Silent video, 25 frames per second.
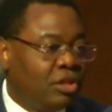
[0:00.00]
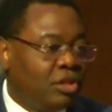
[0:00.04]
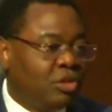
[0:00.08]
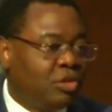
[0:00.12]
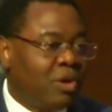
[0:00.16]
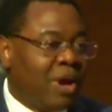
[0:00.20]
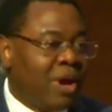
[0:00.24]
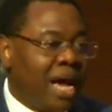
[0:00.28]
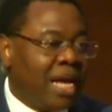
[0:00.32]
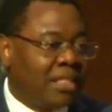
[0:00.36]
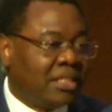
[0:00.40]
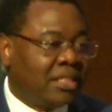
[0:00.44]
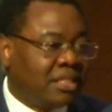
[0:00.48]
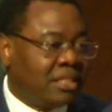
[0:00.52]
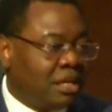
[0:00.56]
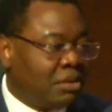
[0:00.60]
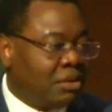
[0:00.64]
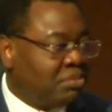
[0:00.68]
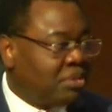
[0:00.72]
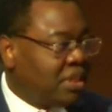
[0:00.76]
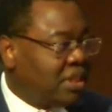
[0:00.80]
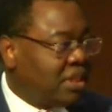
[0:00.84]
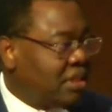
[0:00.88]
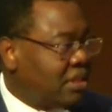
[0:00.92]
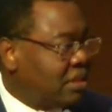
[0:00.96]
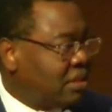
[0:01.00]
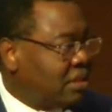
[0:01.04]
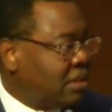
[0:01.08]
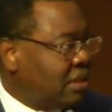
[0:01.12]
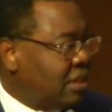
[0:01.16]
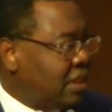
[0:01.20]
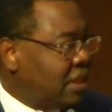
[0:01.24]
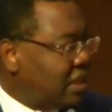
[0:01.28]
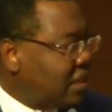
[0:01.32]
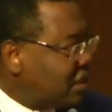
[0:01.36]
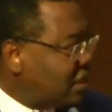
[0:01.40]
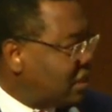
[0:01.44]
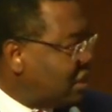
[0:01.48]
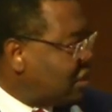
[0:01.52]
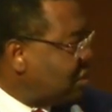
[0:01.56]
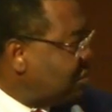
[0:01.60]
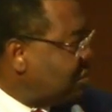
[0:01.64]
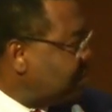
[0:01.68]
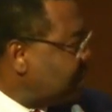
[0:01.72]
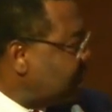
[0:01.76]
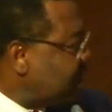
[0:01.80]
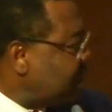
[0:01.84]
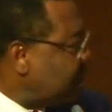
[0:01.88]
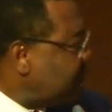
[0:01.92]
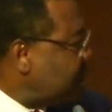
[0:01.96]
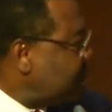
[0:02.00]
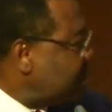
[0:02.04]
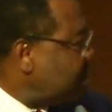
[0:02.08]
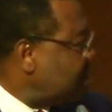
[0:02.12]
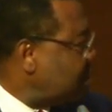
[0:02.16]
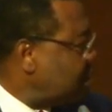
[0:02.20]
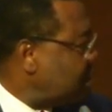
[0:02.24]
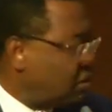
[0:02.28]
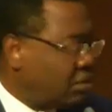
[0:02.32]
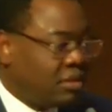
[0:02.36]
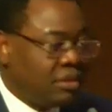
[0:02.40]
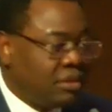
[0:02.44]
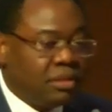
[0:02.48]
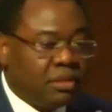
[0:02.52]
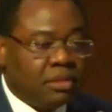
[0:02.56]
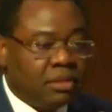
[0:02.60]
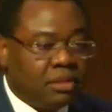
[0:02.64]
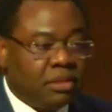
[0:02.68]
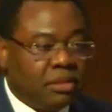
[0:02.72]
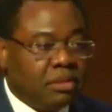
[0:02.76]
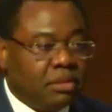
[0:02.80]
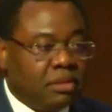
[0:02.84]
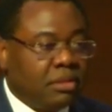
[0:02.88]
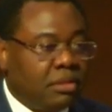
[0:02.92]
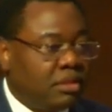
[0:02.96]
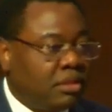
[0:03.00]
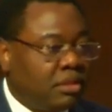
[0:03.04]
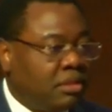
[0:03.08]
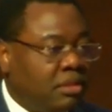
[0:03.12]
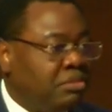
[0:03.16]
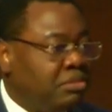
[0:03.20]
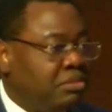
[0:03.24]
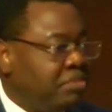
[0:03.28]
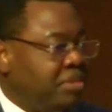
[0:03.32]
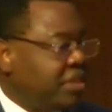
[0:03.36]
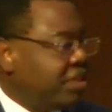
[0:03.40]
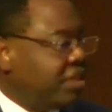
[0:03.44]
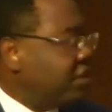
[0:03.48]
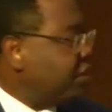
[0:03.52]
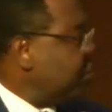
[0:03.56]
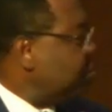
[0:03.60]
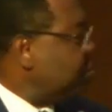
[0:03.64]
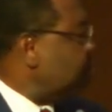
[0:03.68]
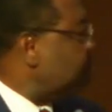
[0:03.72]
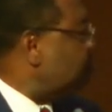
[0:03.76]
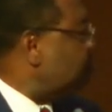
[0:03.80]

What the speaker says: to accept their certificates. Stephen, please.